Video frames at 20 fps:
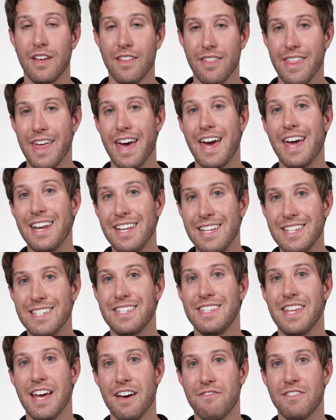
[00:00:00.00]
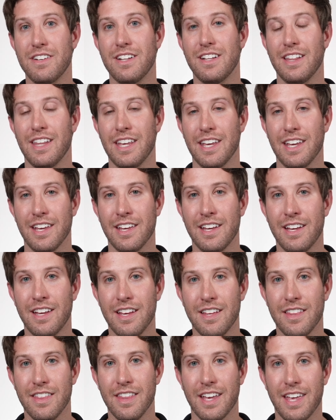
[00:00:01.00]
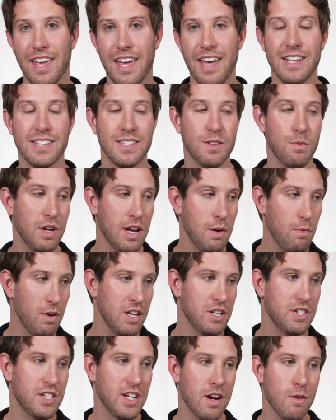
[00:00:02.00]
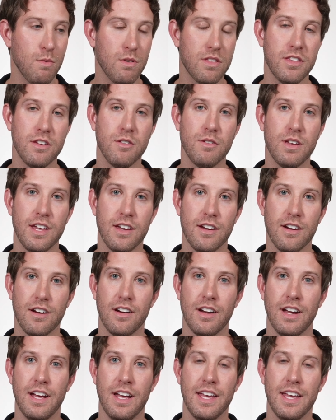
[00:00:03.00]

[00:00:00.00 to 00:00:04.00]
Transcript: That is definitely the case. And what I want to share with you here